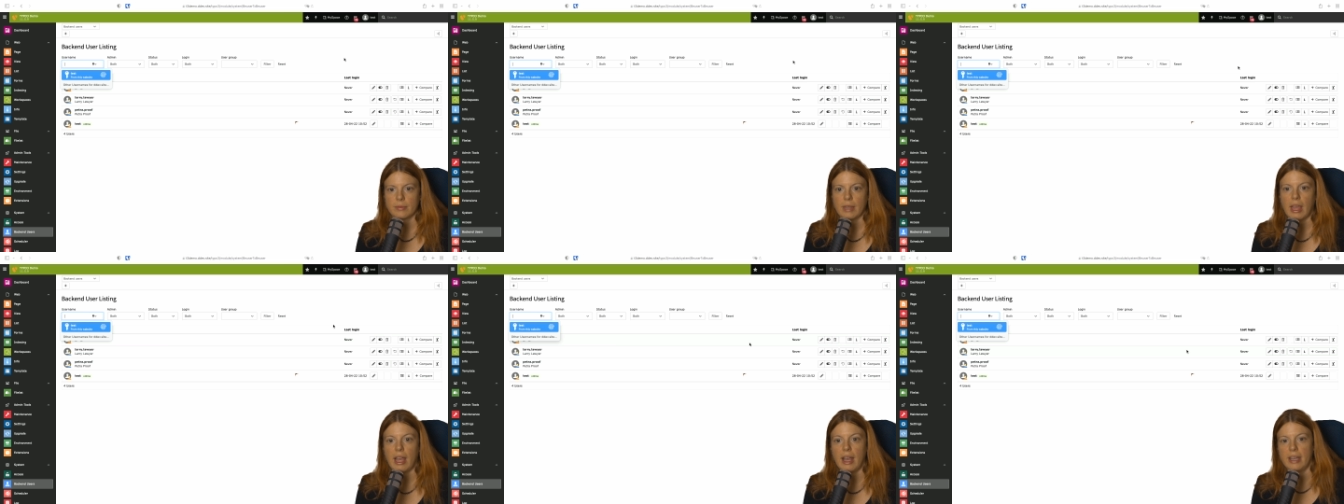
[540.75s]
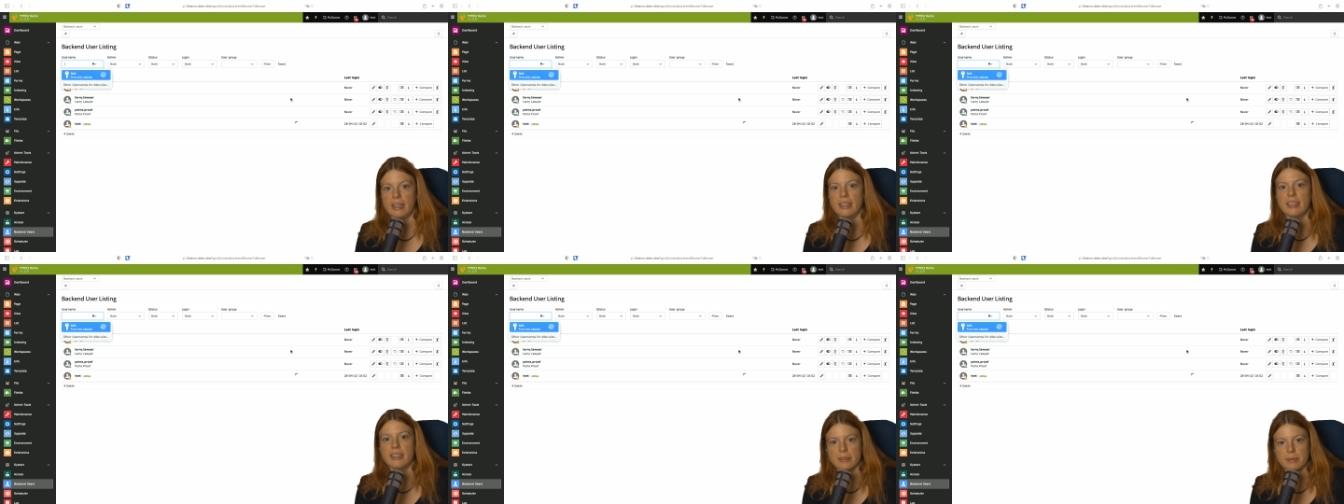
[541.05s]

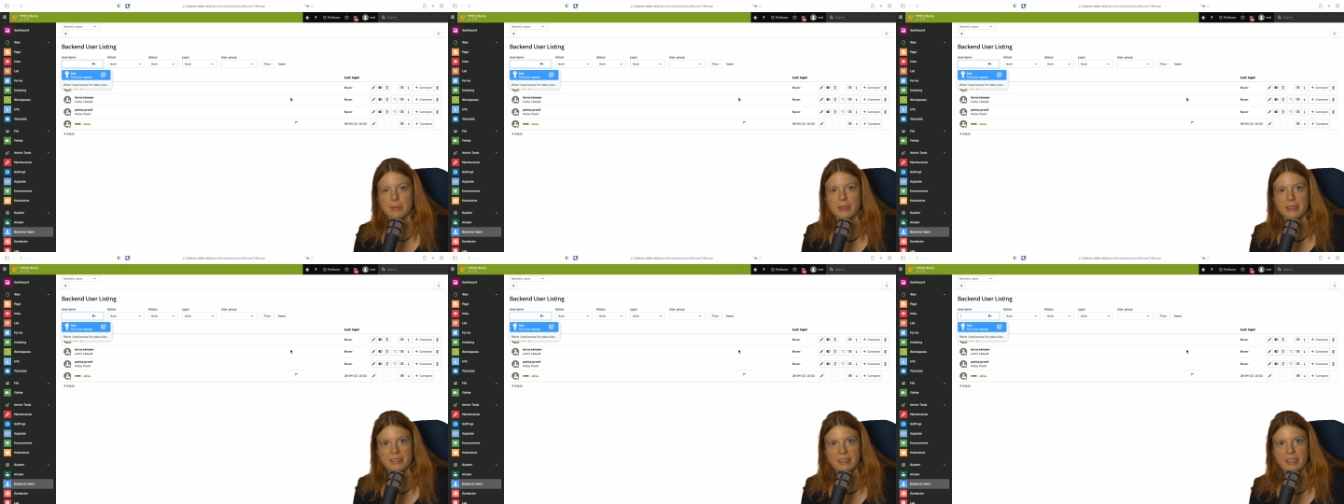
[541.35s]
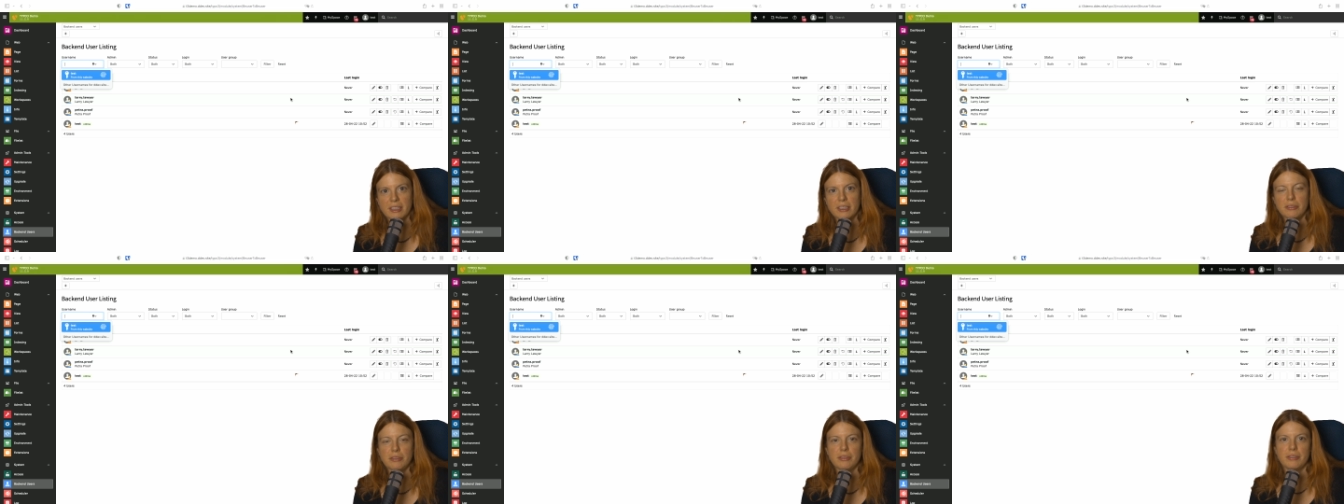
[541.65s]
I as
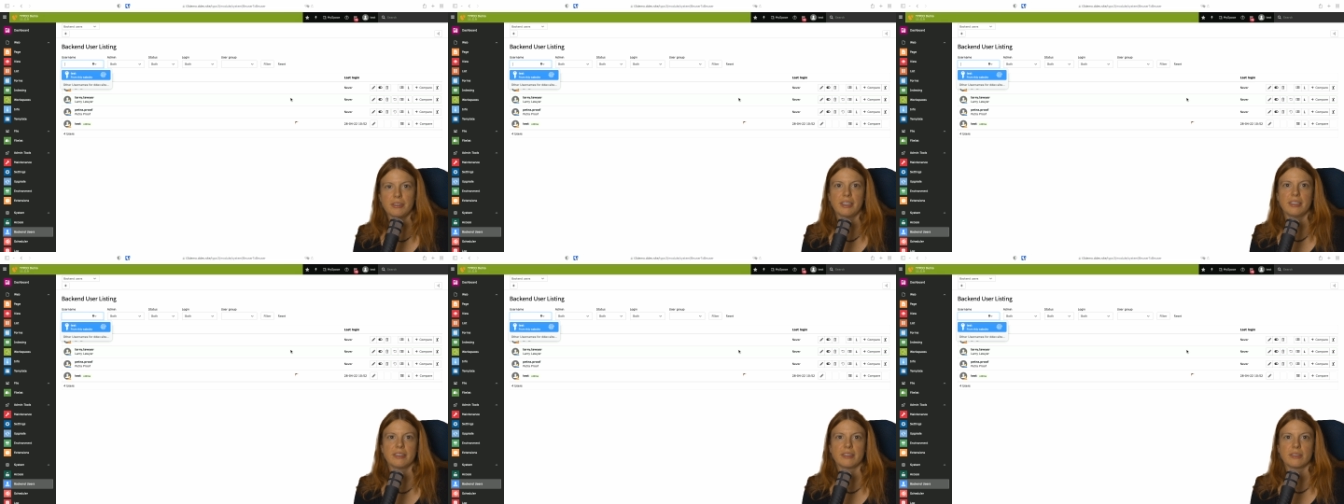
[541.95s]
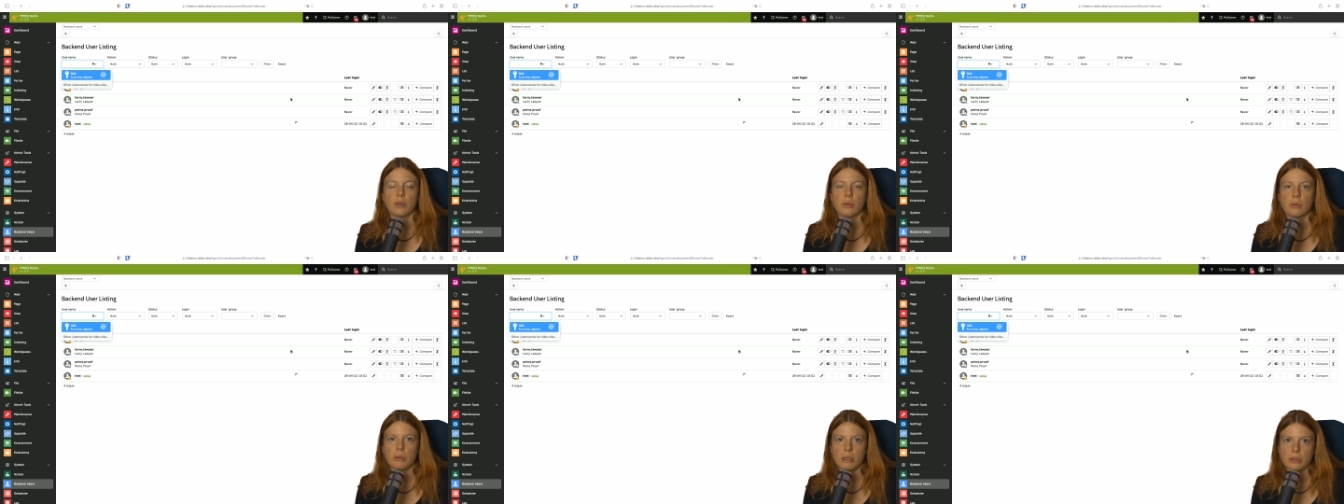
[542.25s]
myself, as
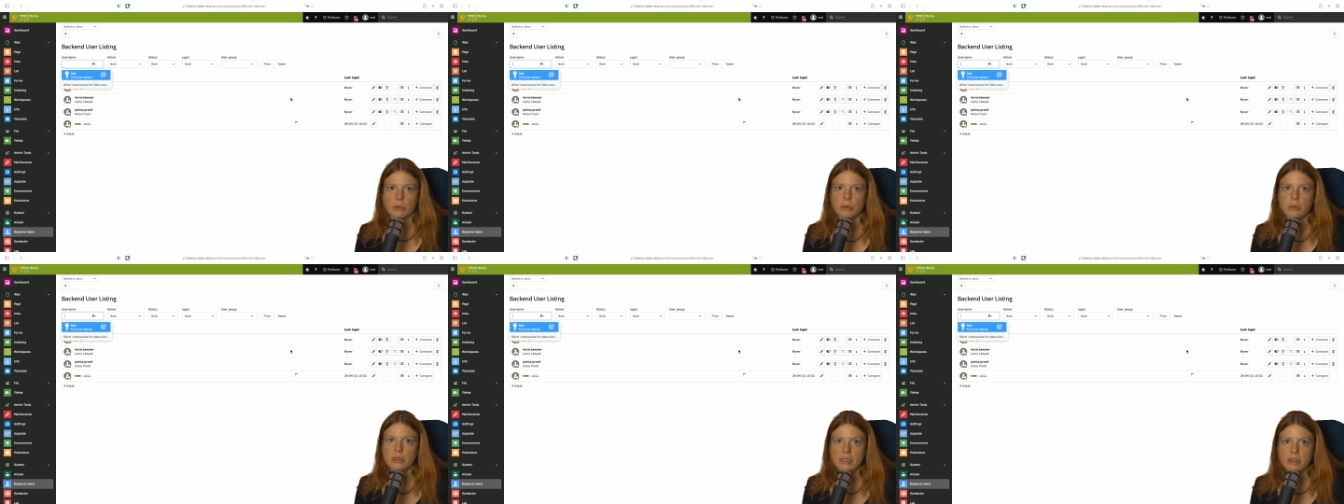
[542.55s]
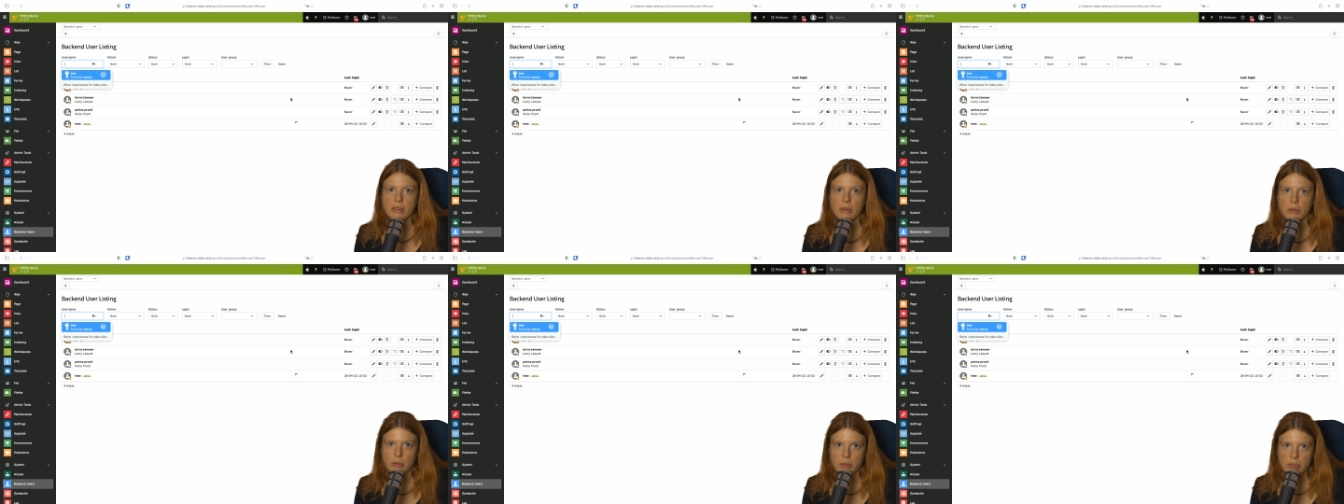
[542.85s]
the one who
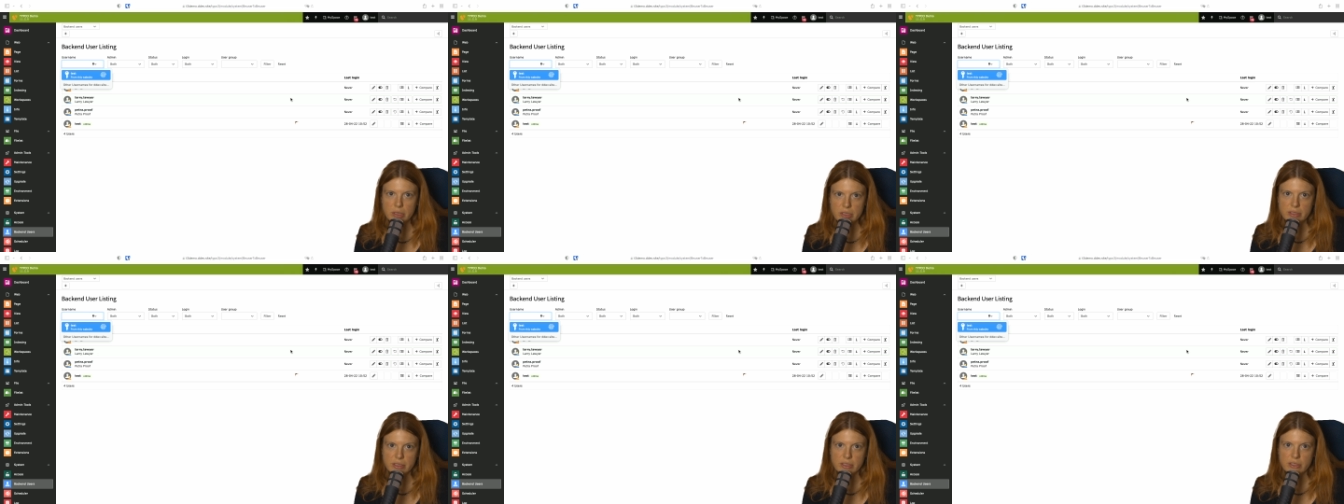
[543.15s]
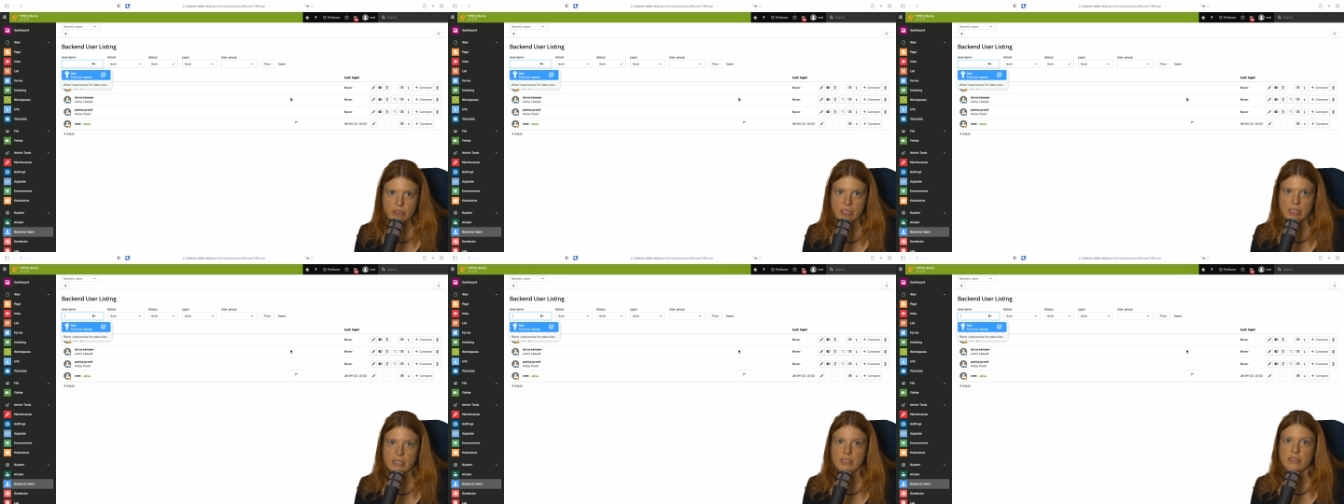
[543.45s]
did the original
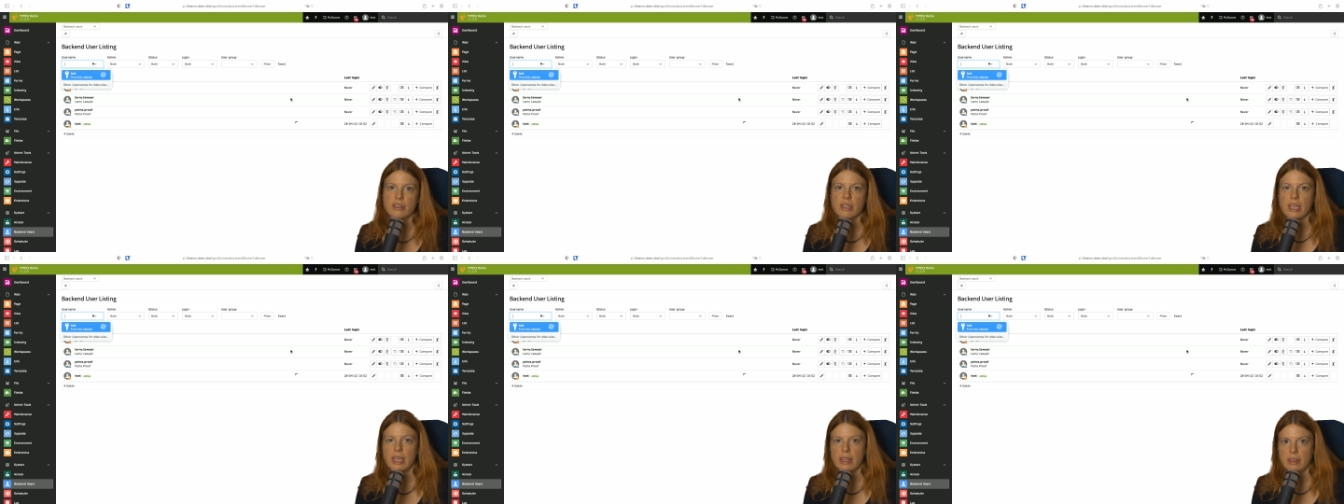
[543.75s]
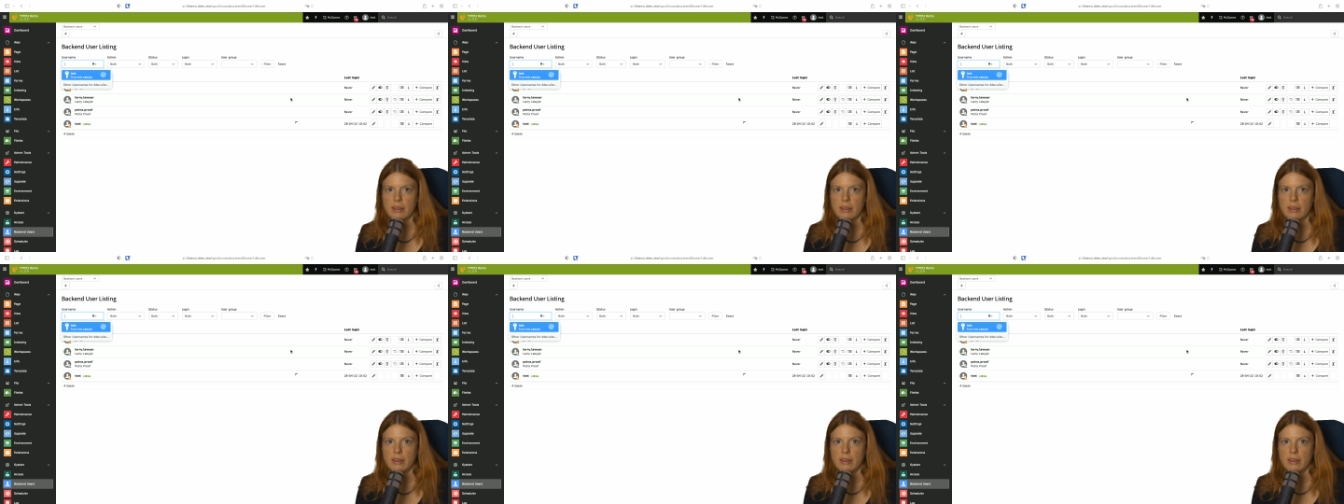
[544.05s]
change, can